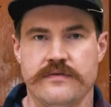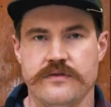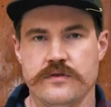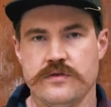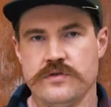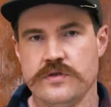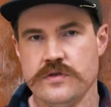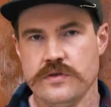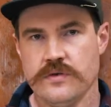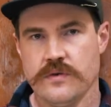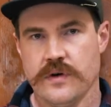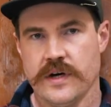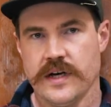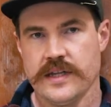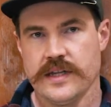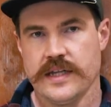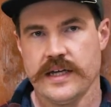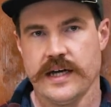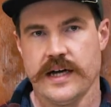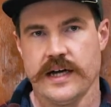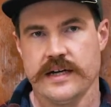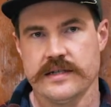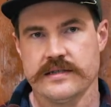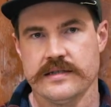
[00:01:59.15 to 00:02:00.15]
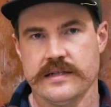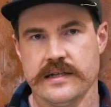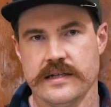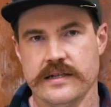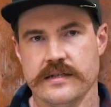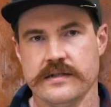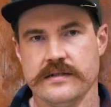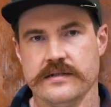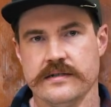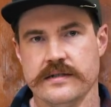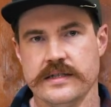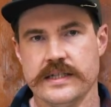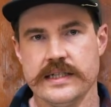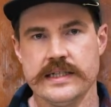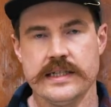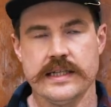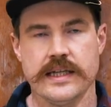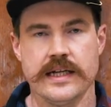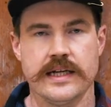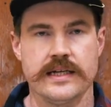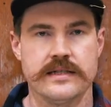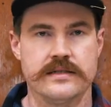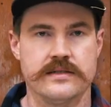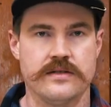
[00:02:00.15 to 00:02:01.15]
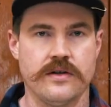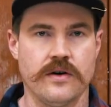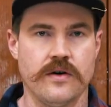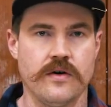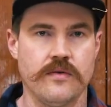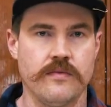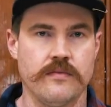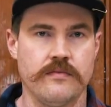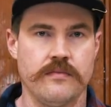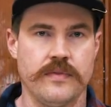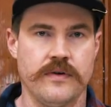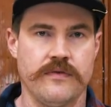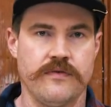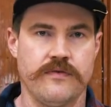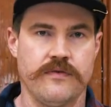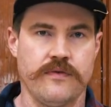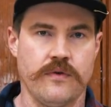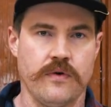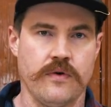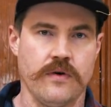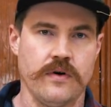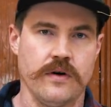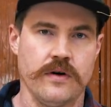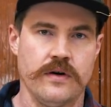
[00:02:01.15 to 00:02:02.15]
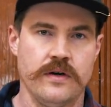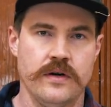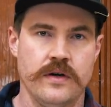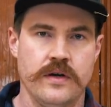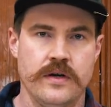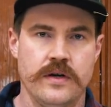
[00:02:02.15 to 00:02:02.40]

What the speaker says: If you do want the oxtail, you need to let us know before